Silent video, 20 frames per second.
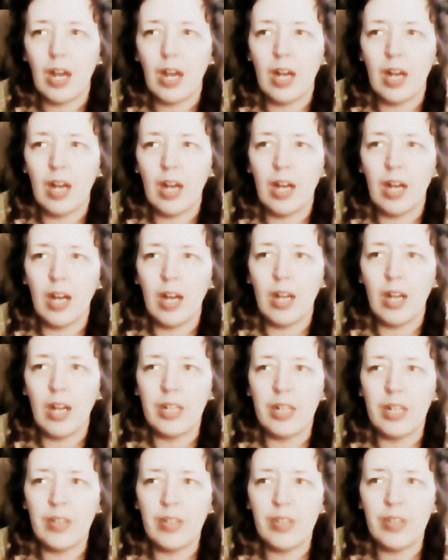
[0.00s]

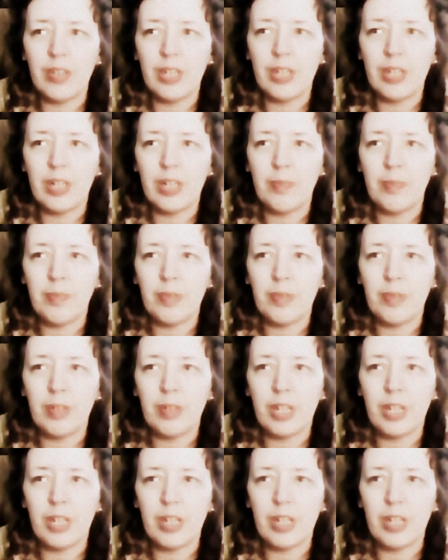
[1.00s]
Another thing I'm
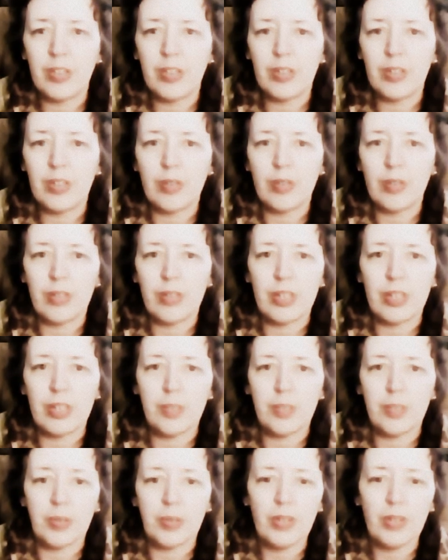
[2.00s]
learning slowly
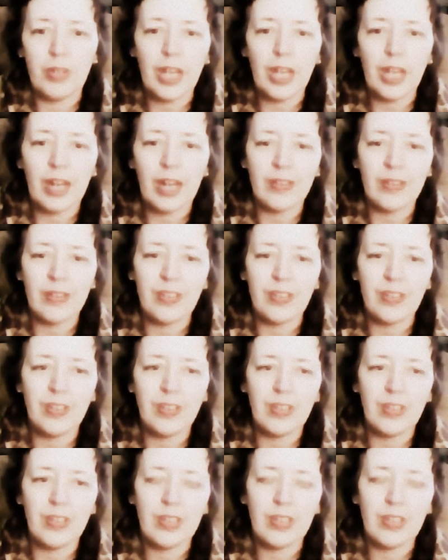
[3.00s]
is building
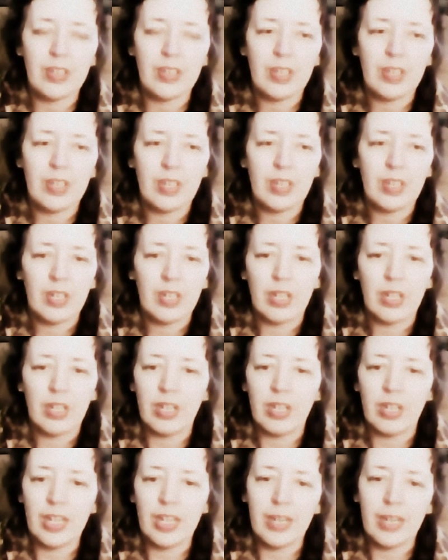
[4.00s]
houses.
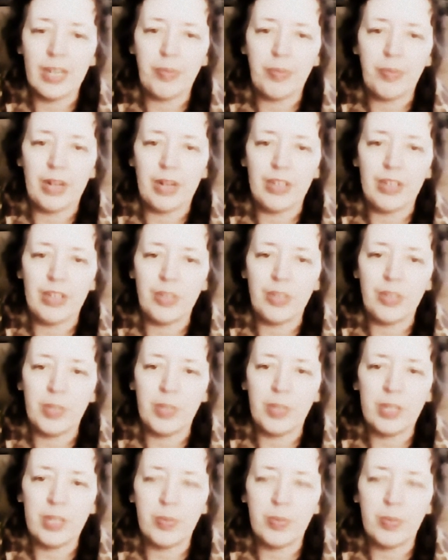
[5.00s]
Again, practice
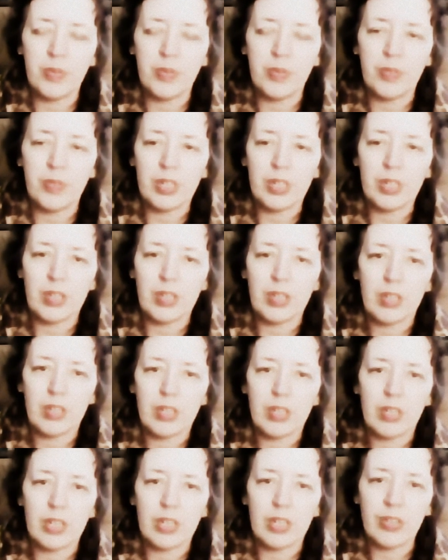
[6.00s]
makes perfect.
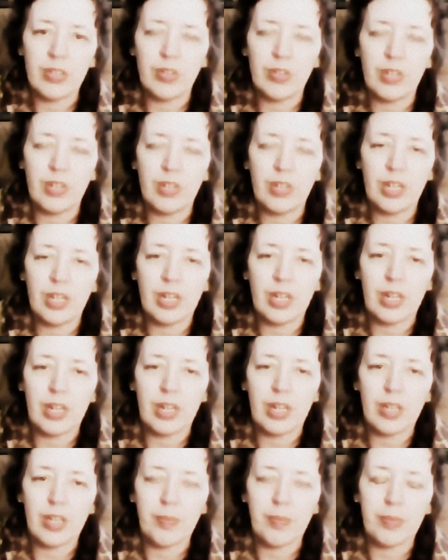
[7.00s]
Yesterday I
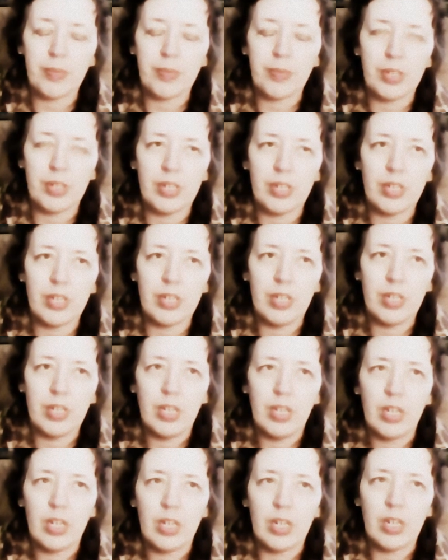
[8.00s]
completed
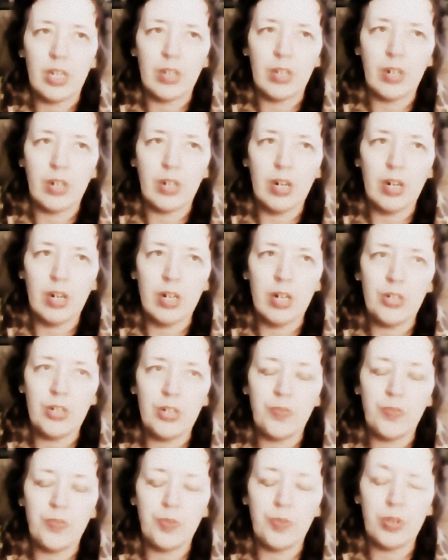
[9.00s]
a large
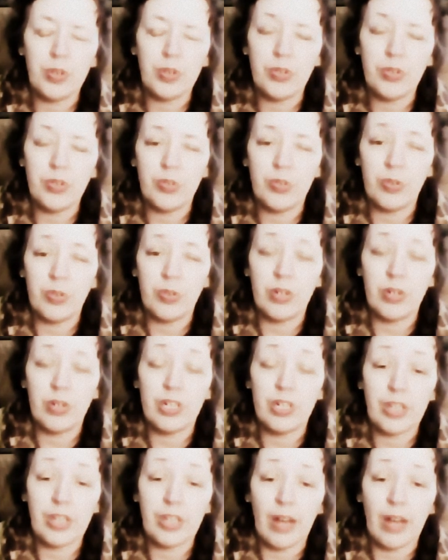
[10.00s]

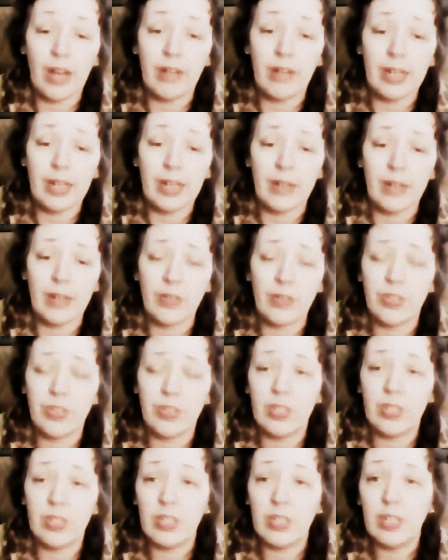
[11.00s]
4-story
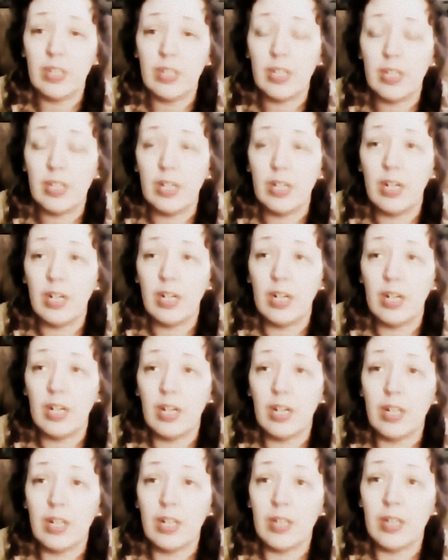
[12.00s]
townhouse.
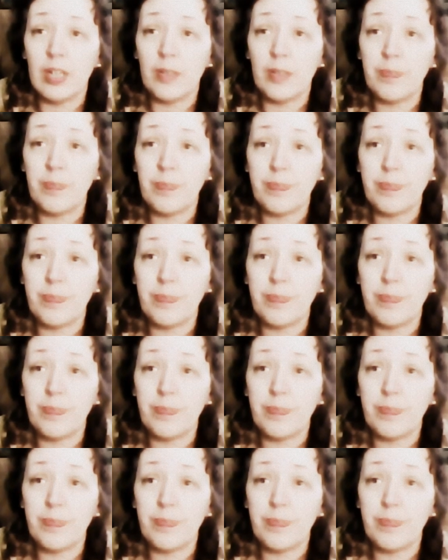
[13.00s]
And